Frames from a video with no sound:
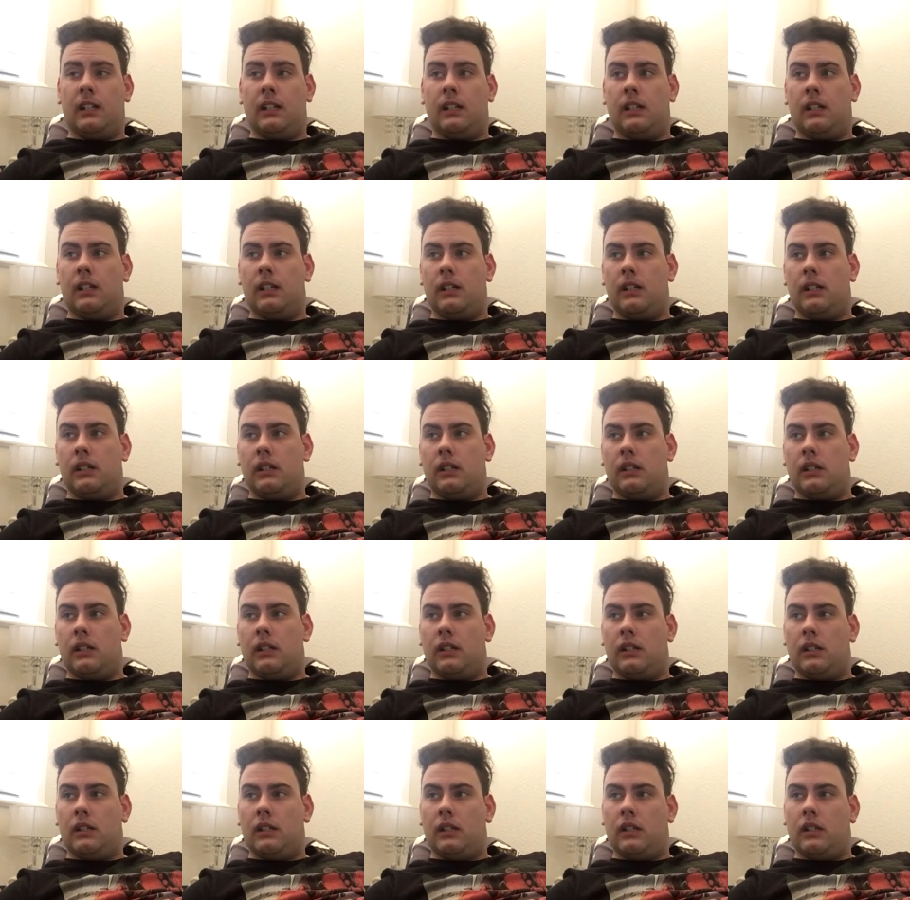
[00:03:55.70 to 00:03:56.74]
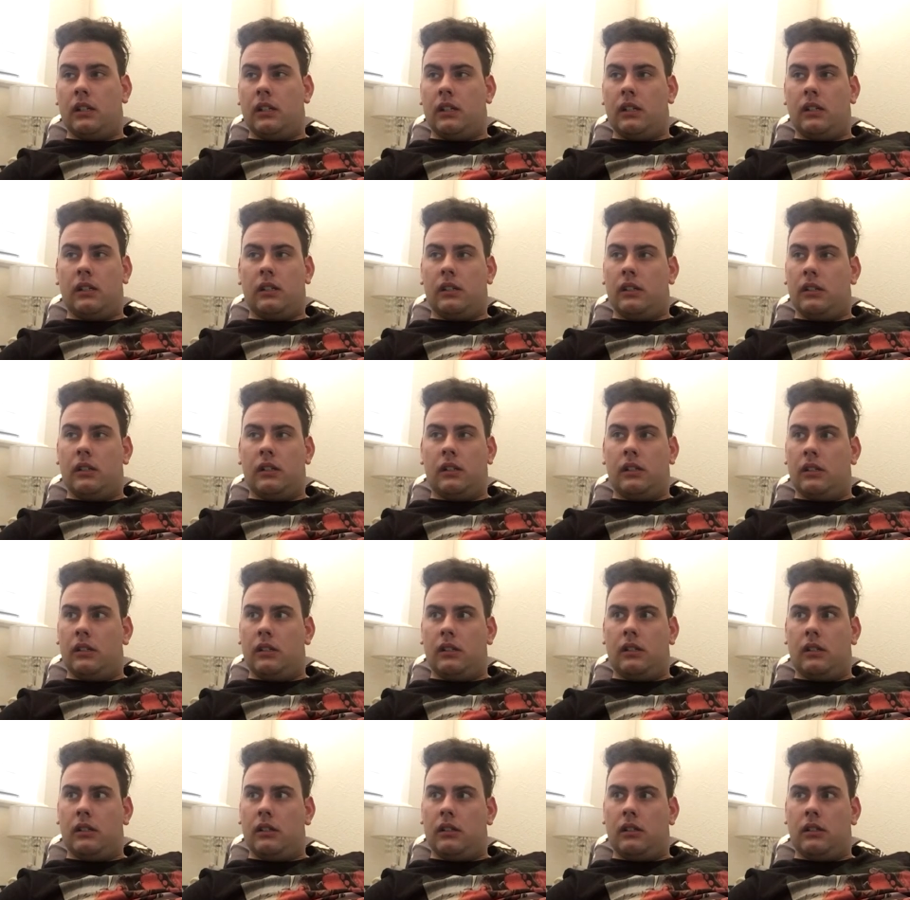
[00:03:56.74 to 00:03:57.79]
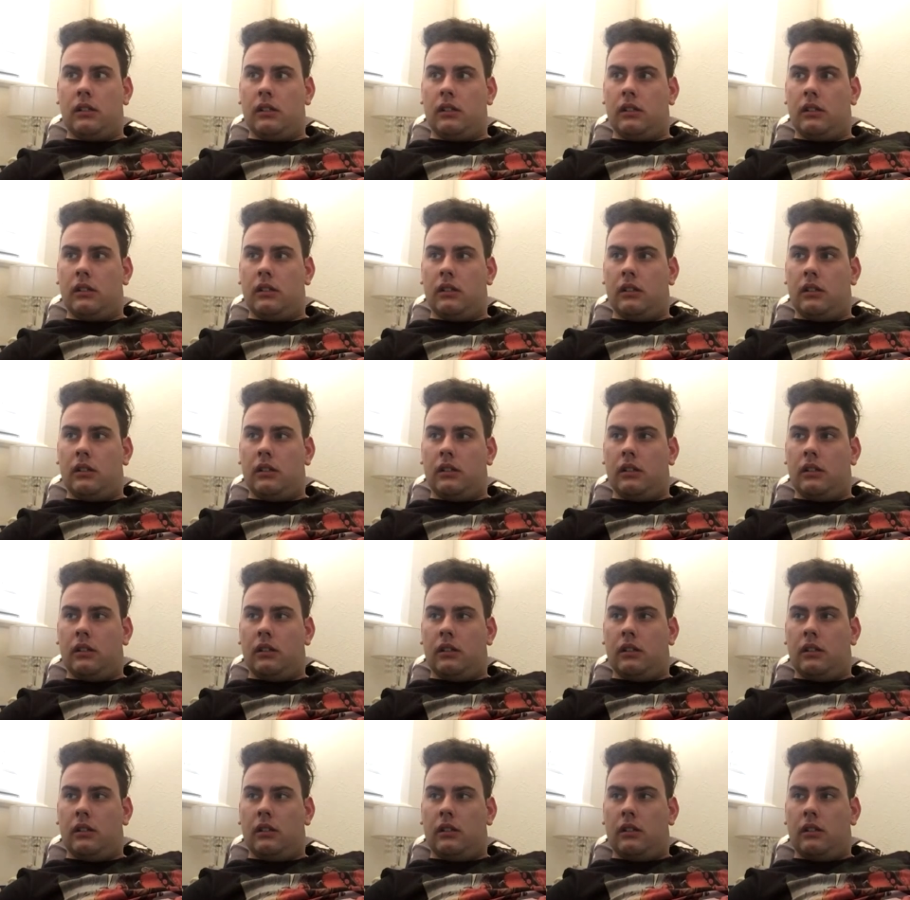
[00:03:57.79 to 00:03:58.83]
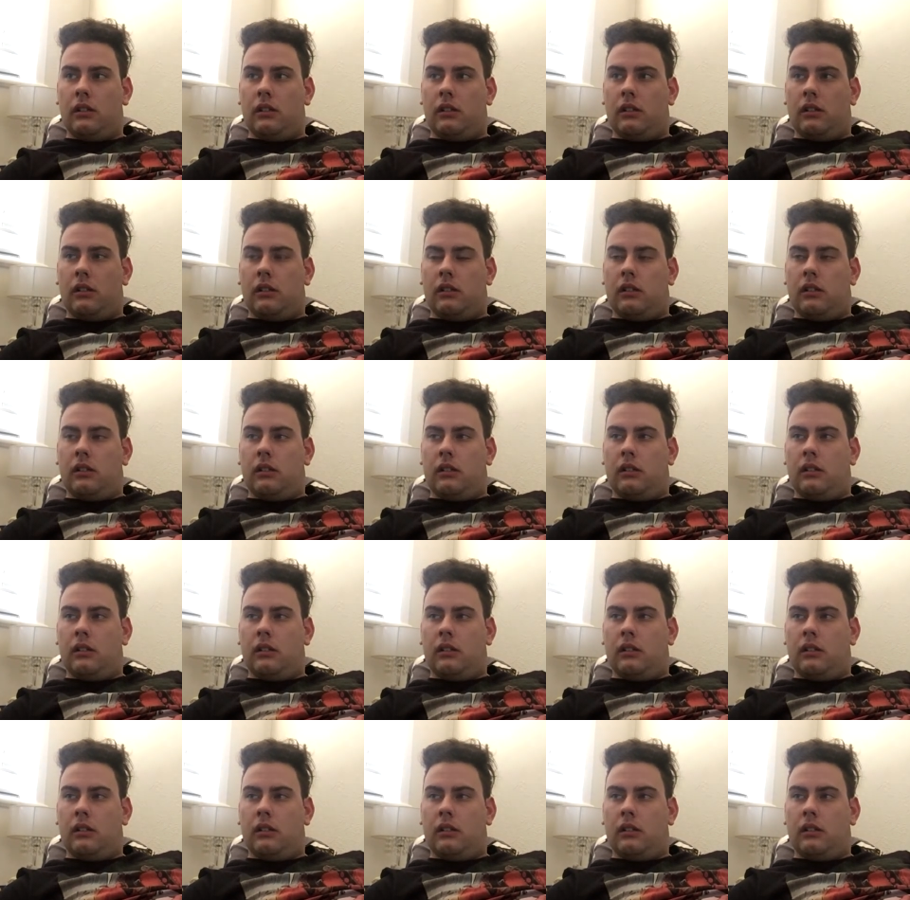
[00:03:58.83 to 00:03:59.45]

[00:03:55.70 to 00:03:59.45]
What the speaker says: No one is speaking in this clip.